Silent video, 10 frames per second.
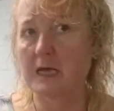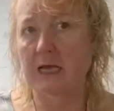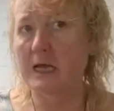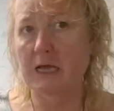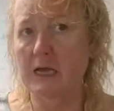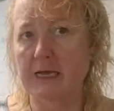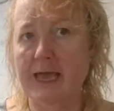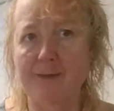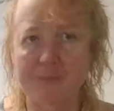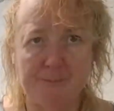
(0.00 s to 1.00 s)
I
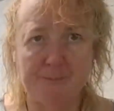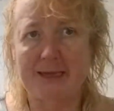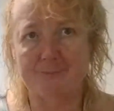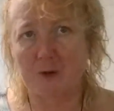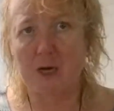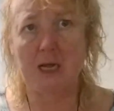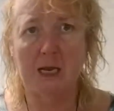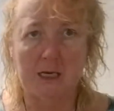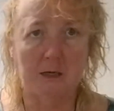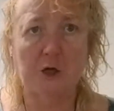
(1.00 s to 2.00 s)
can't be baking
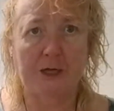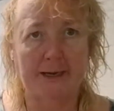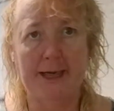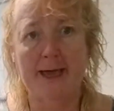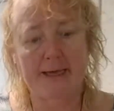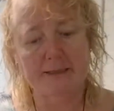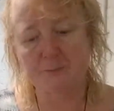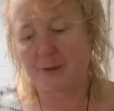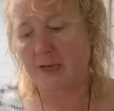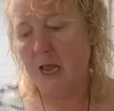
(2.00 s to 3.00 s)
bread and cooking cakes,
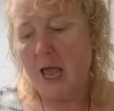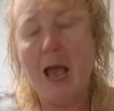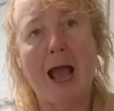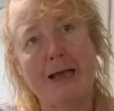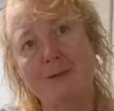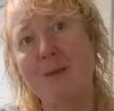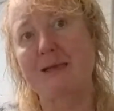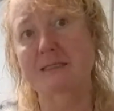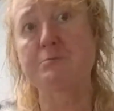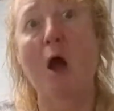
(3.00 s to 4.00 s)
but I can
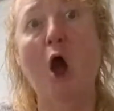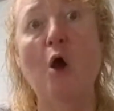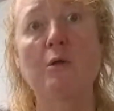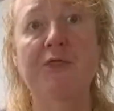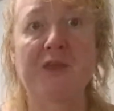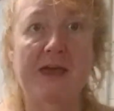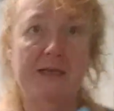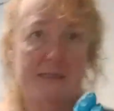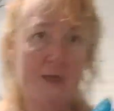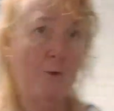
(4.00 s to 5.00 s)
make small things that